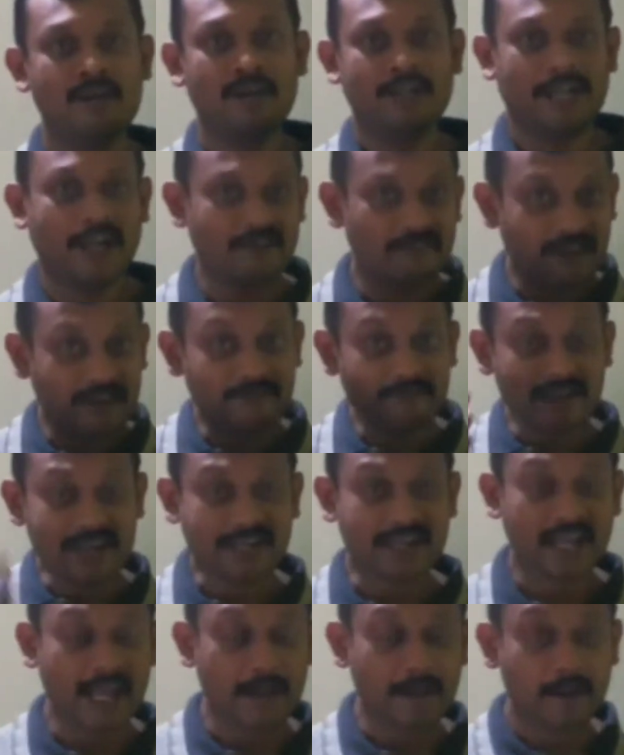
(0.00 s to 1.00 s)
Now when
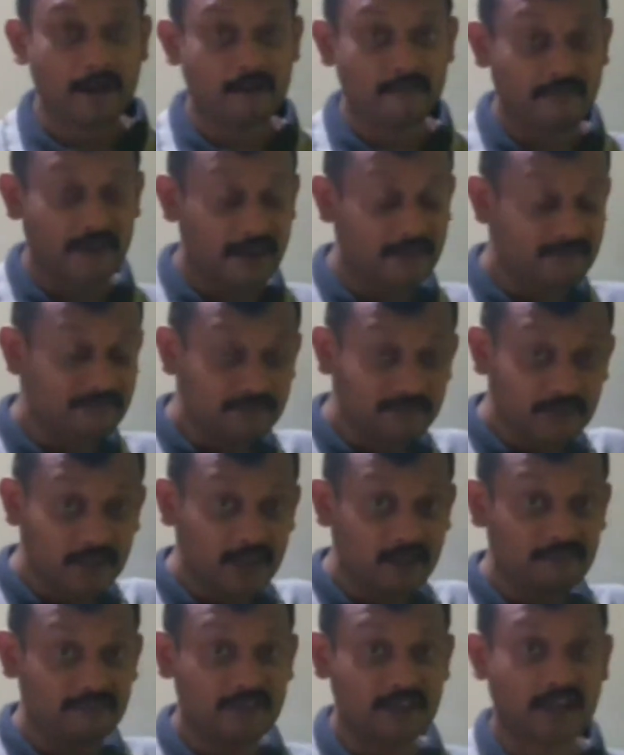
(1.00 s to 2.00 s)

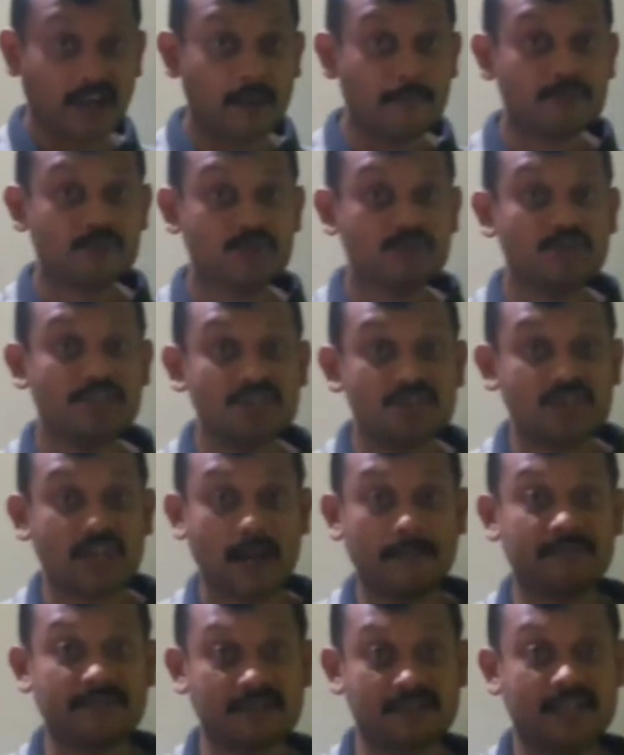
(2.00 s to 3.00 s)
we come to this
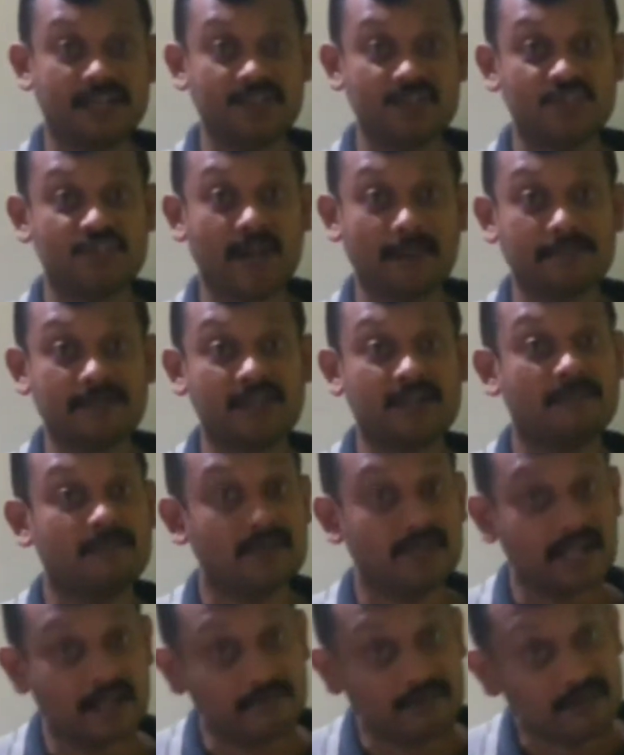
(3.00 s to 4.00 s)
chapter, that is chapter number
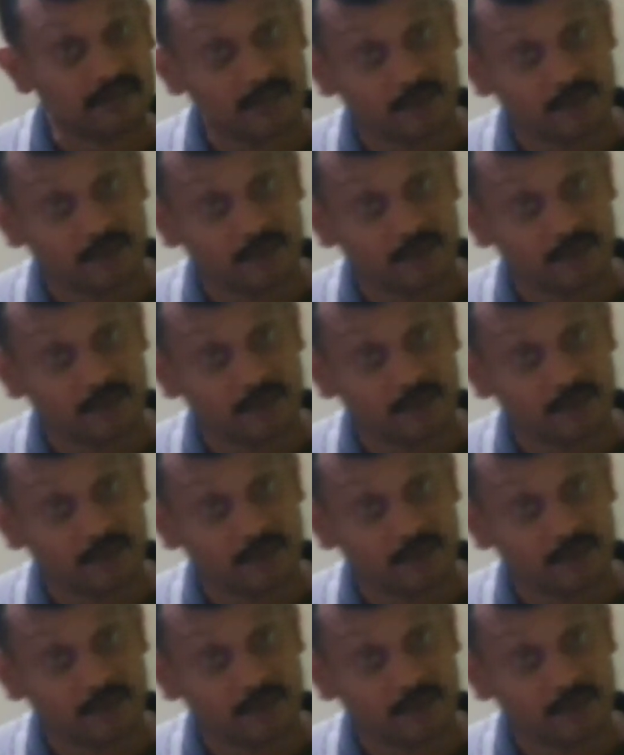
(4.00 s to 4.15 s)
11,